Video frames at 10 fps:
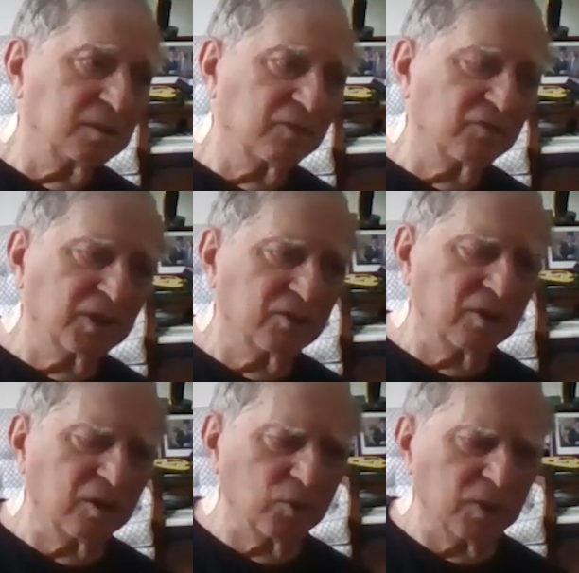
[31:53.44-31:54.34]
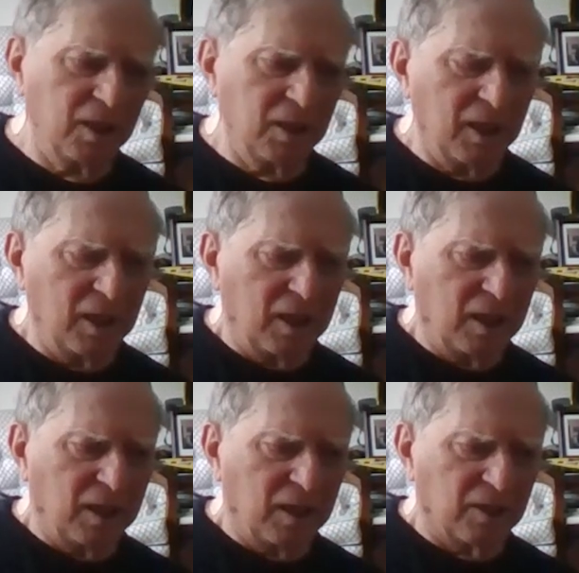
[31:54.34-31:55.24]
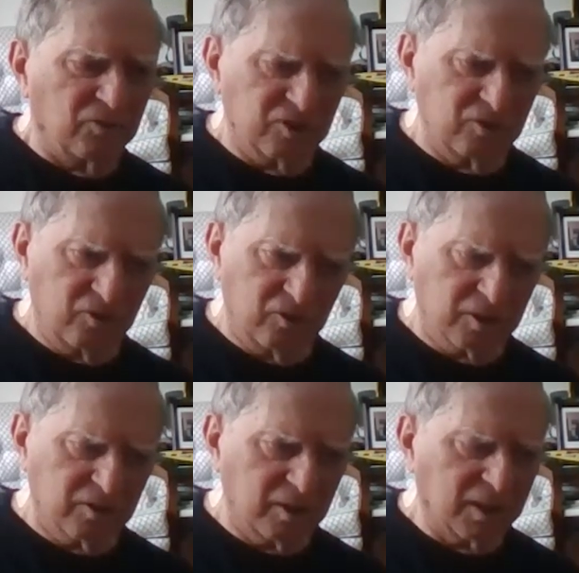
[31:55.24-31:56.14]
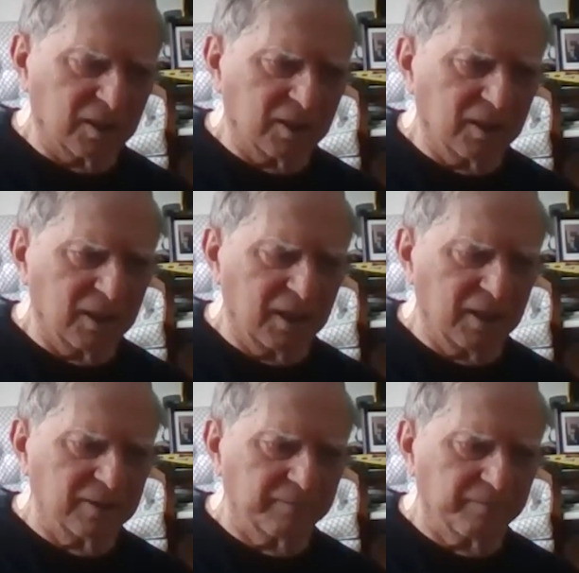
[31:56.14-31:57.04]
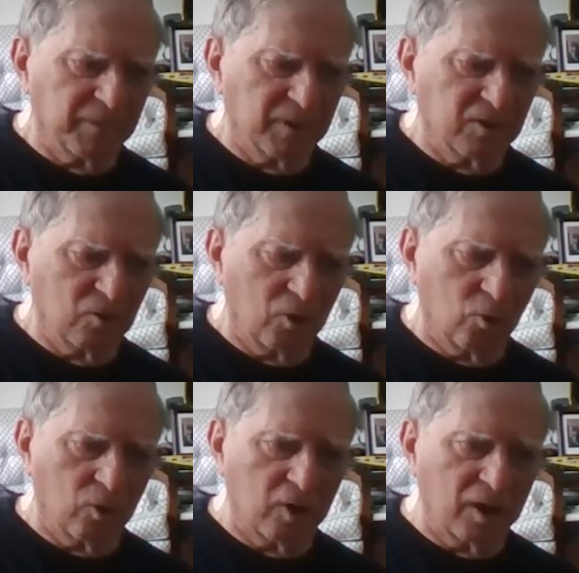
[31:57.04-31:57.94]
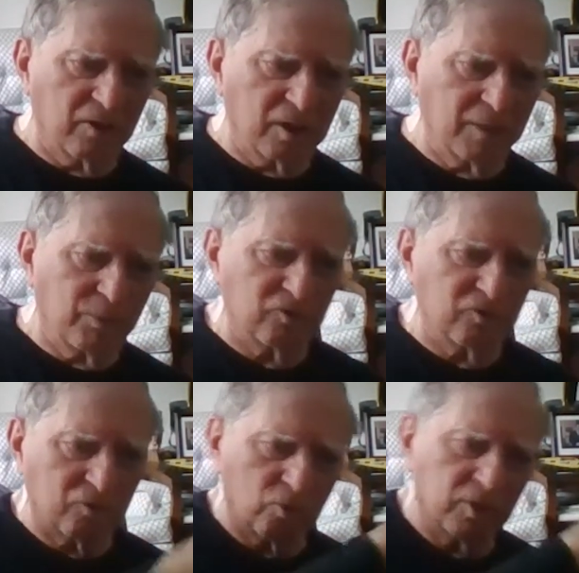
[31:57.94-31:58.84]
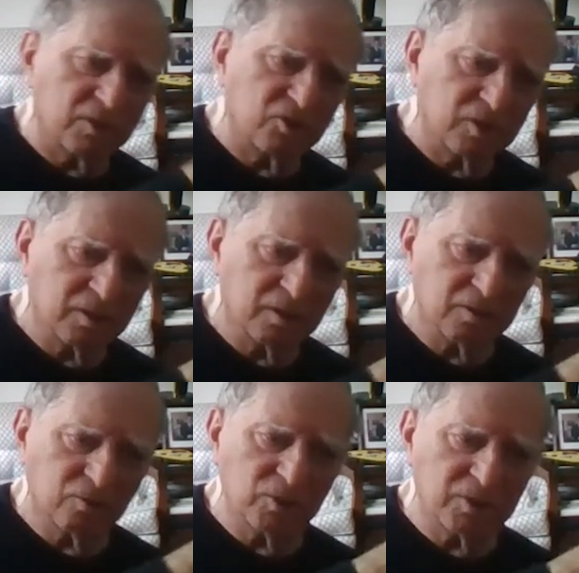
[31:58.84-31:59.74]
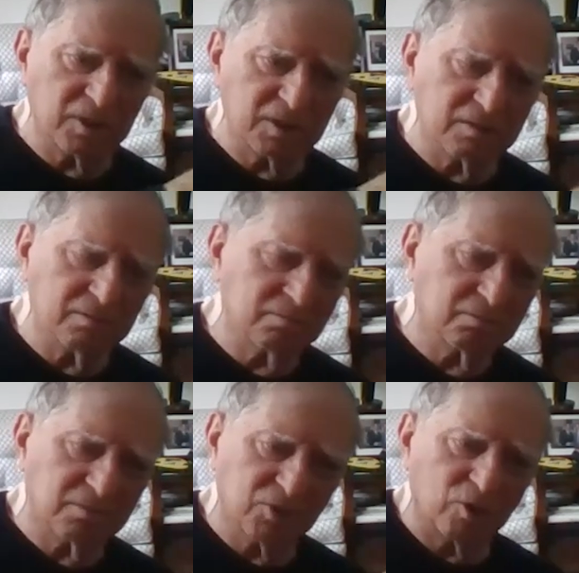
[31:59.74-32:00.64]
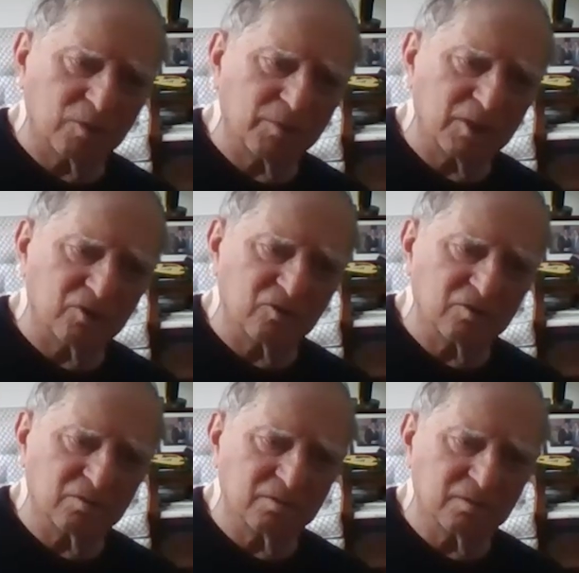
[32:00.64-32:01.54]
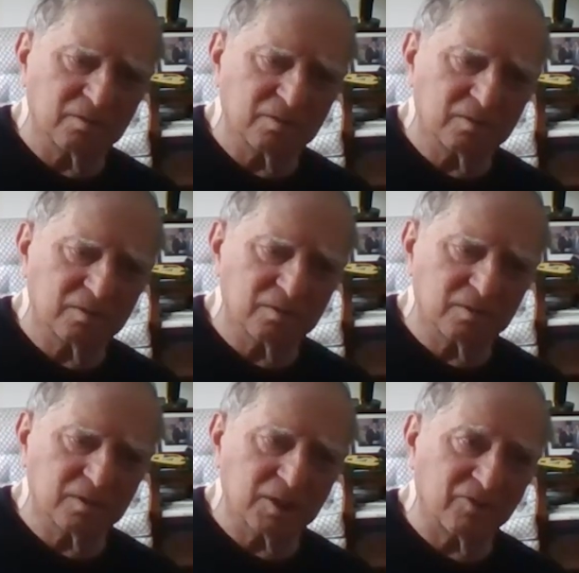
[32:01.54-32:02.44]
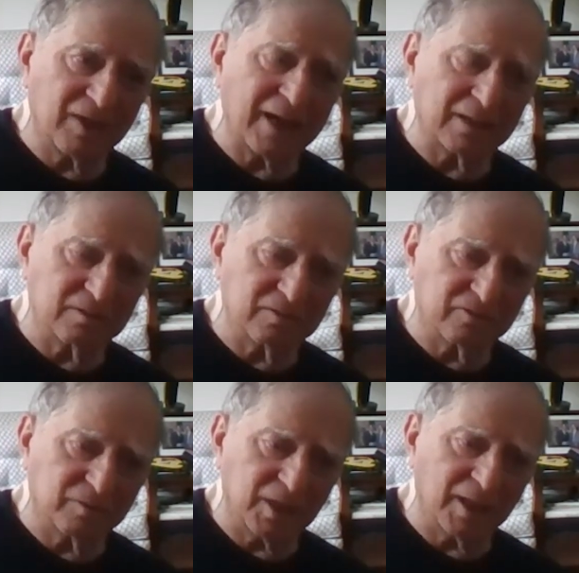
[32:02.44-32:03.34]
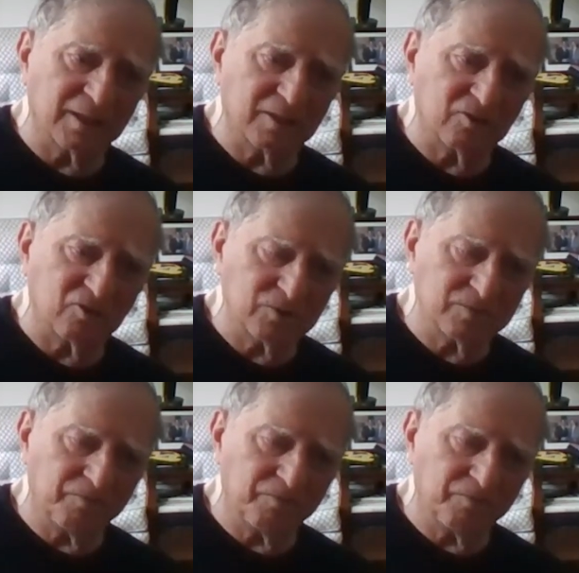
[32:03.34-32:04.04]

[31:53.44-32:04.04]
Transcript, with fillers: I the other one, uh, 66, I think. And said, well, where are they? And he points to the ridge, which is 200 meters of that from the landing zone.